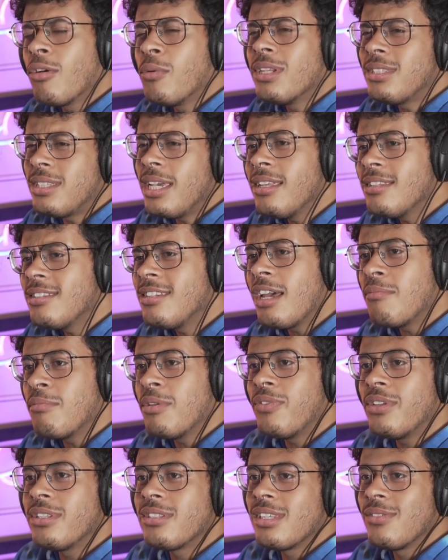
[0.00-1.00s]
don't want to say it's dumb
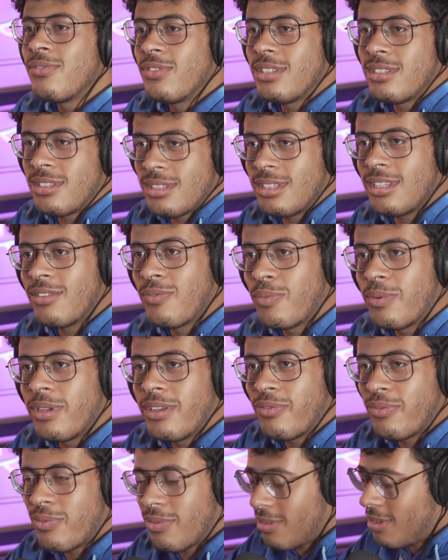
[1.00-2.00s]
if it's if it's if
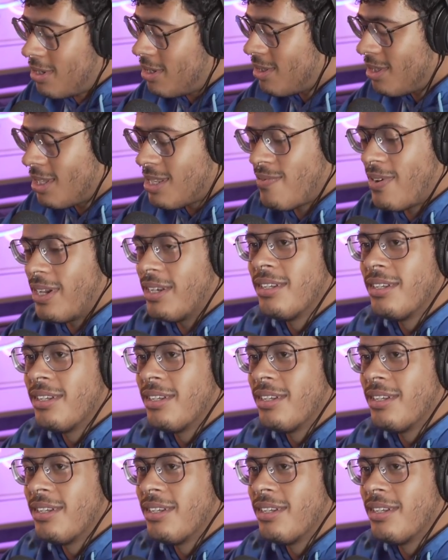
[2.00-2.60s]
if that's, that's well, you fine.